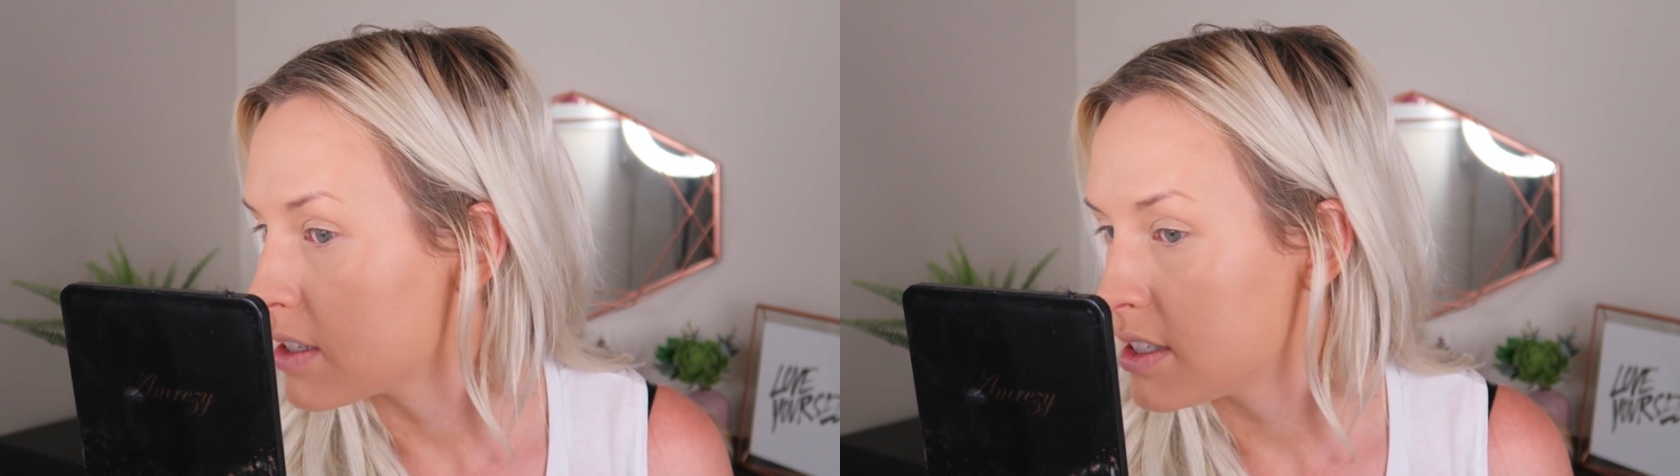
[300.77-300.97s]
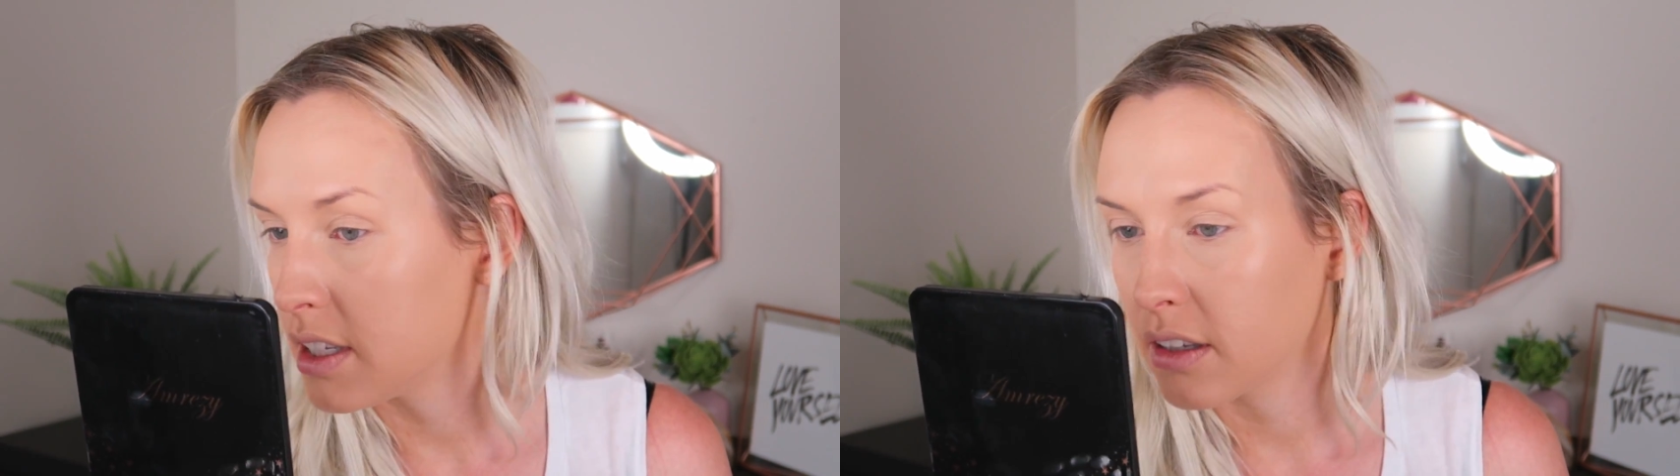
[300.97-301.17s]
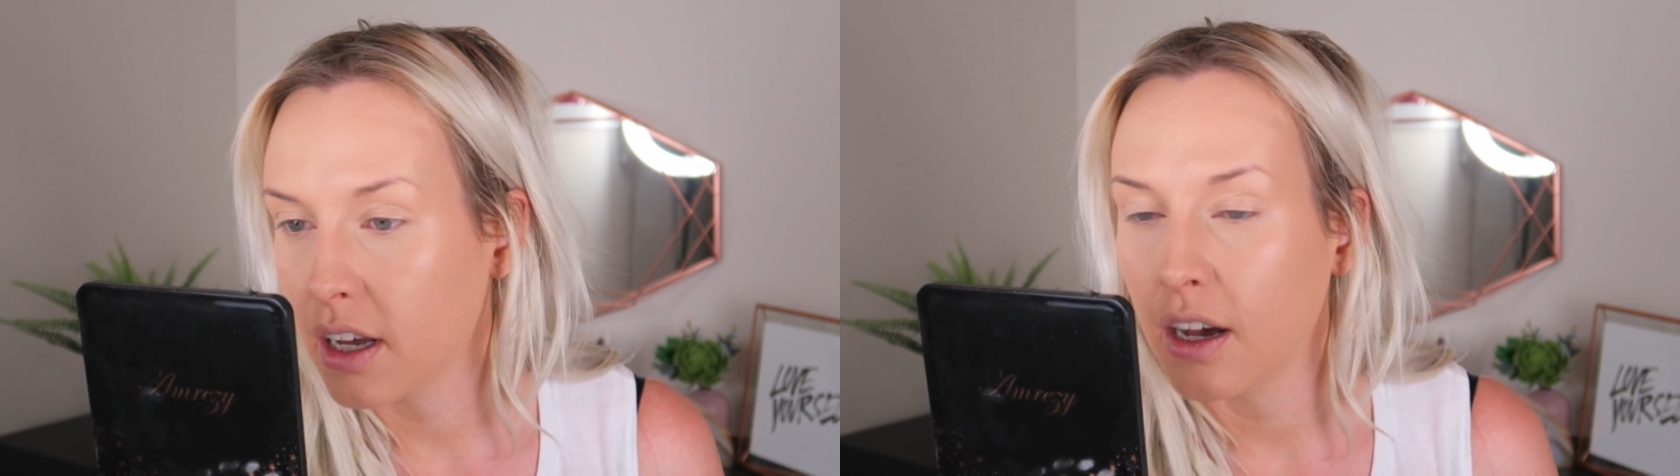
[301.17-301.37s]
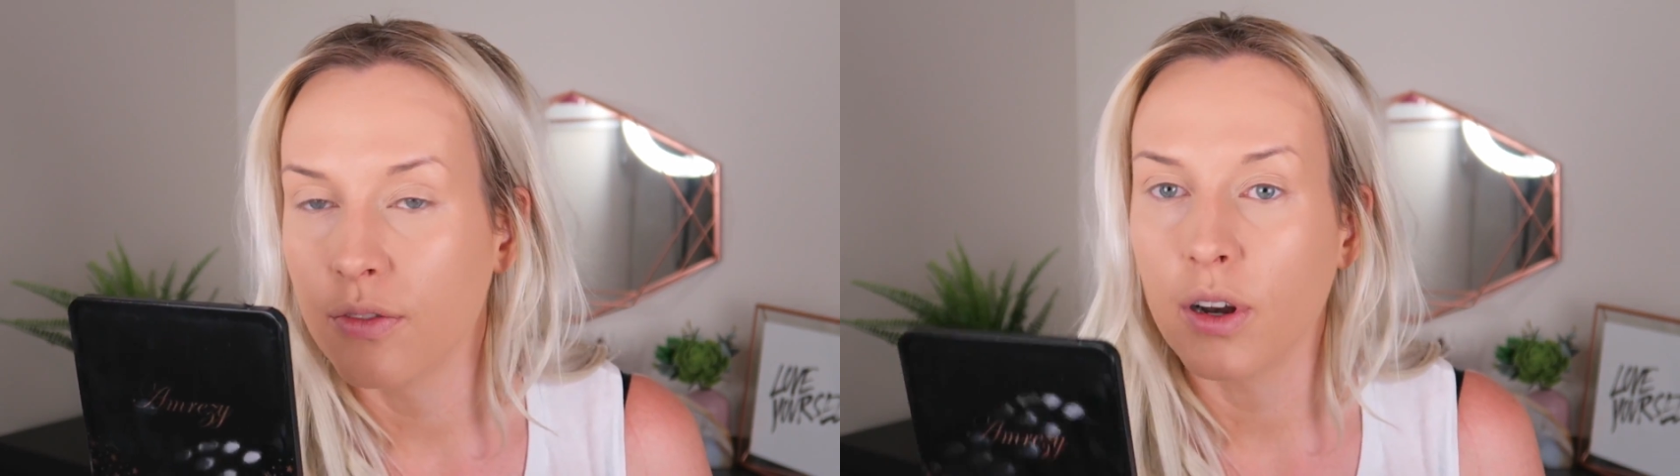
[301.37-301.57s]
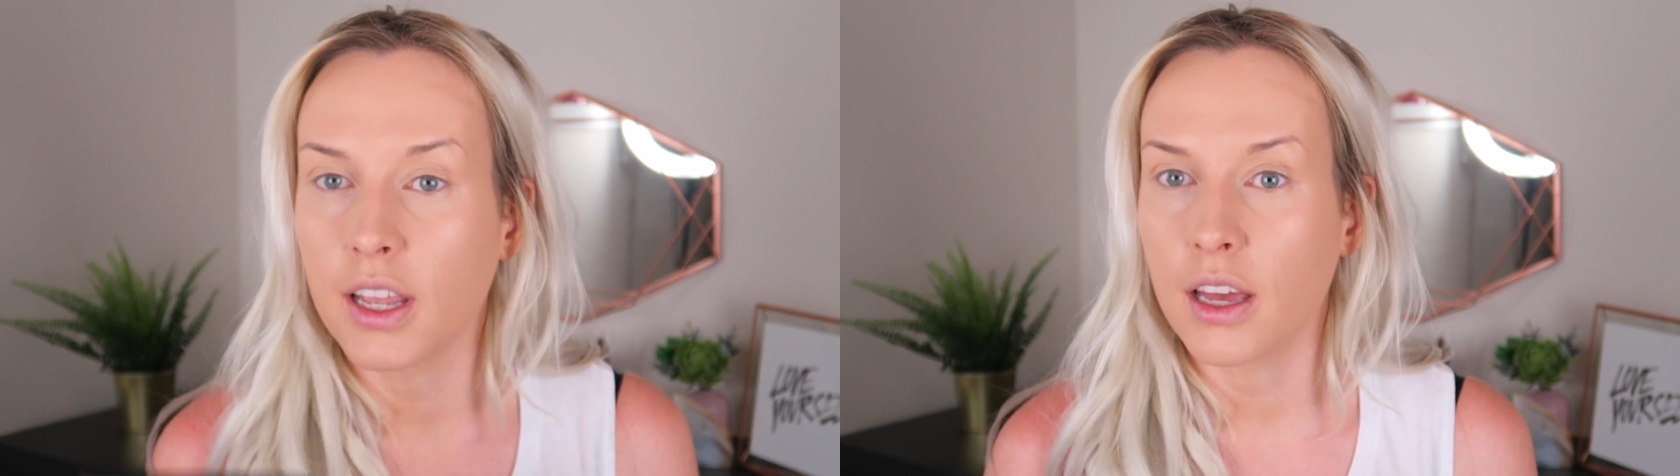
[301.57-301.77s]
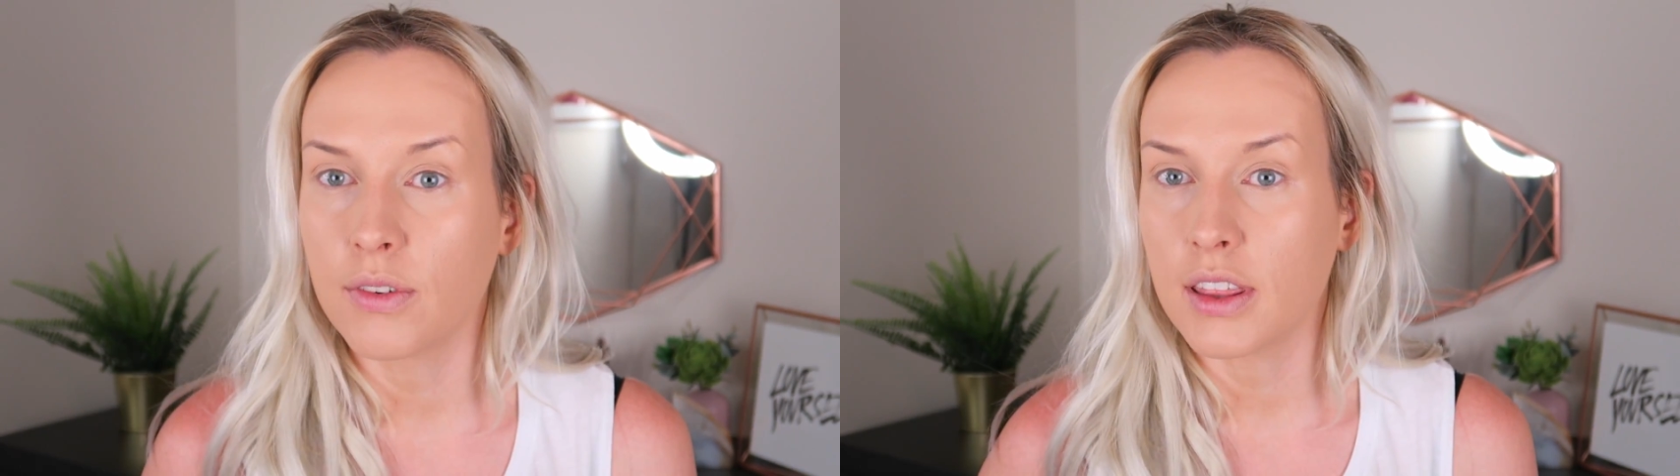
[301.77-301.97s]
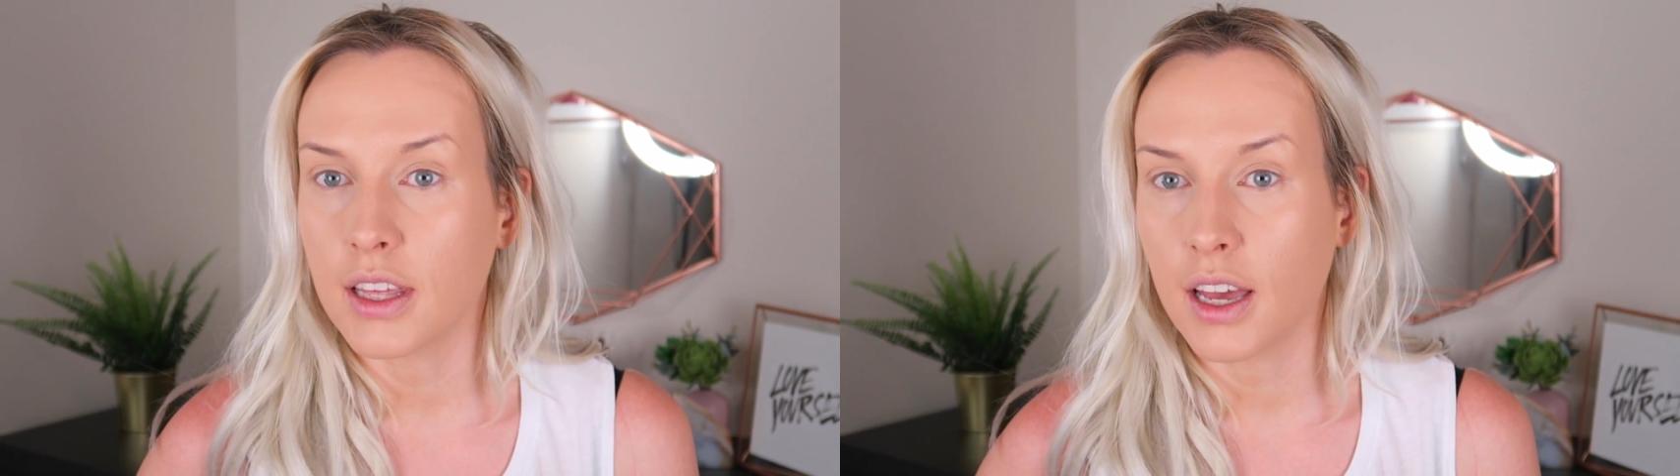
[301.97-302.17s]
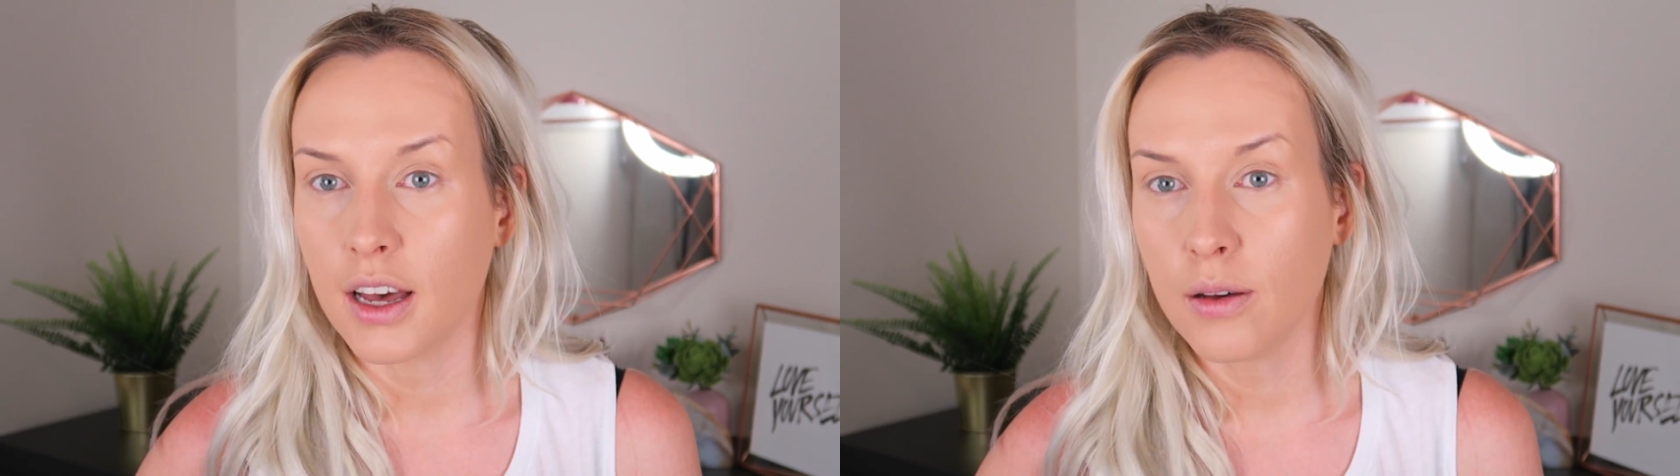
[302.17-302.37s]
still covering
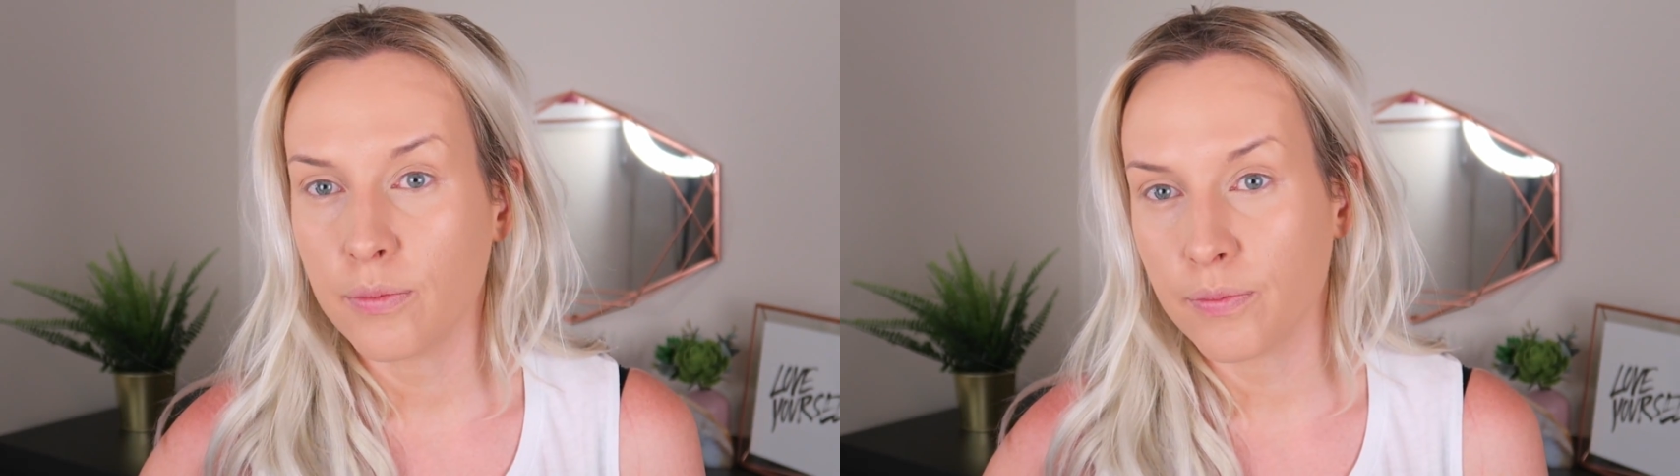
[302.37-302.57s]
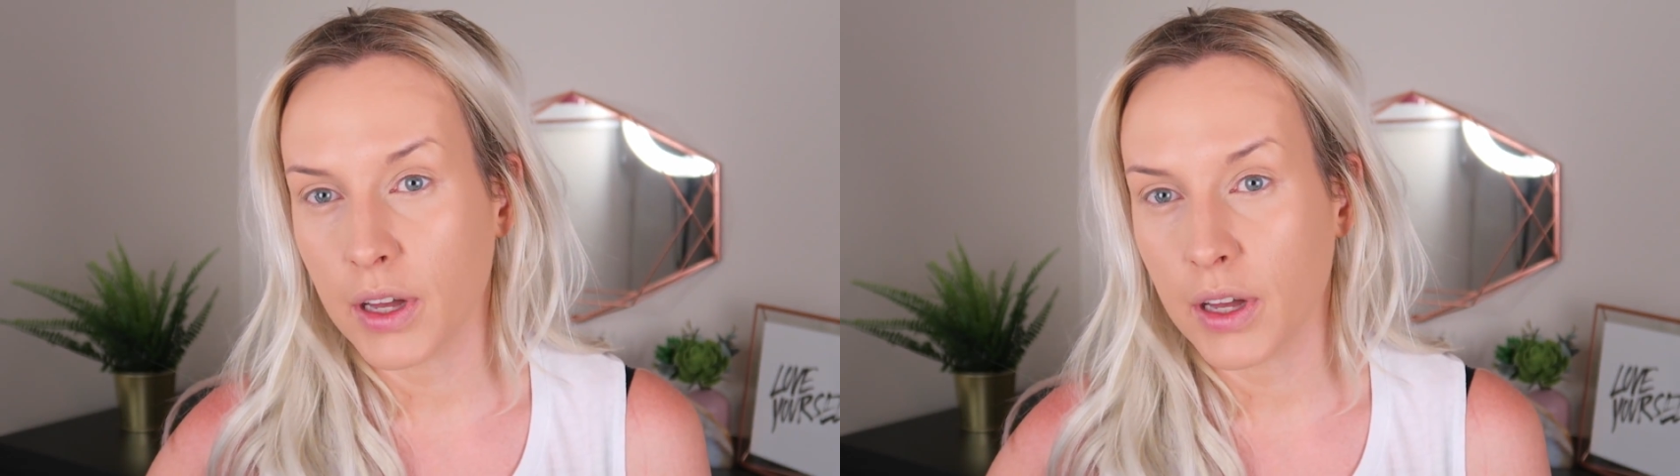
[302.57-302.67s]
everything up.